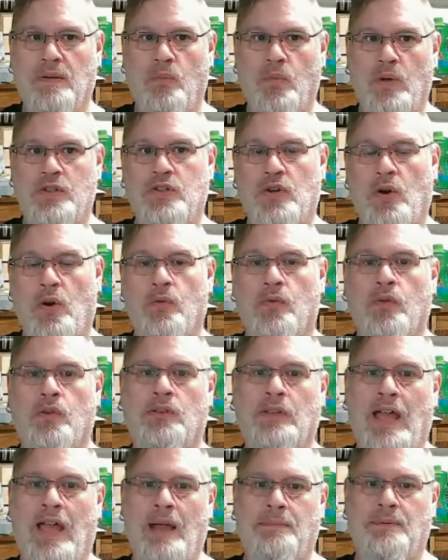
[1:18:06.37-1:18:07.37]
which
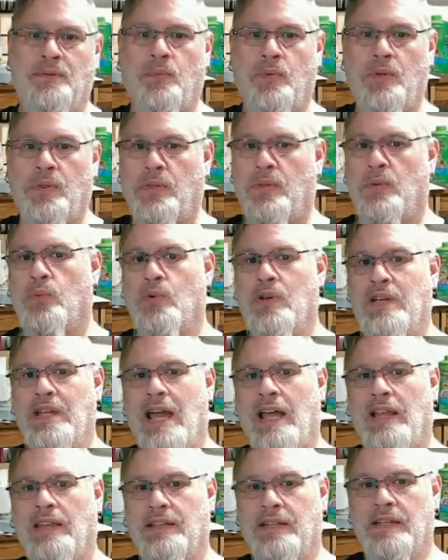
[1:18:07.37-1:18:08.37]
overlapped with the
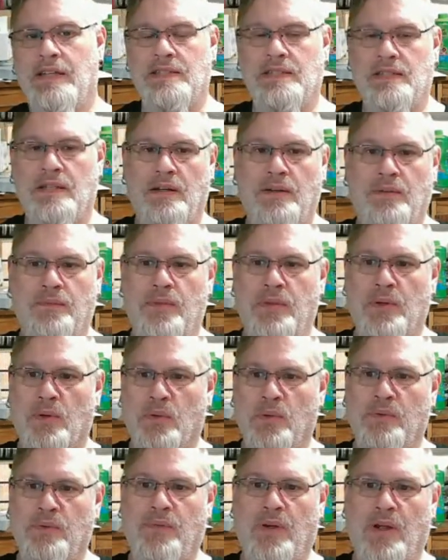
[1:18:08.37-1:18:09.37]
realities of
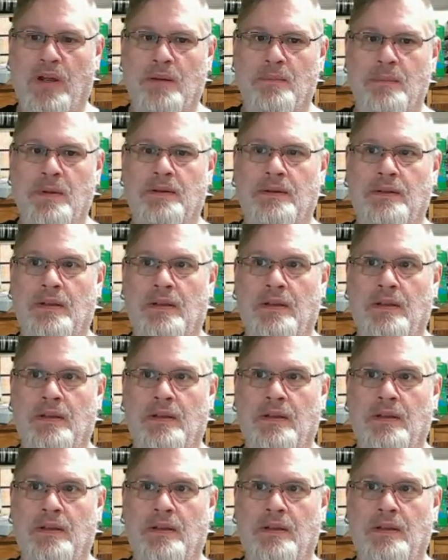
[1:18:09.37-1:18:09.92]
their environment.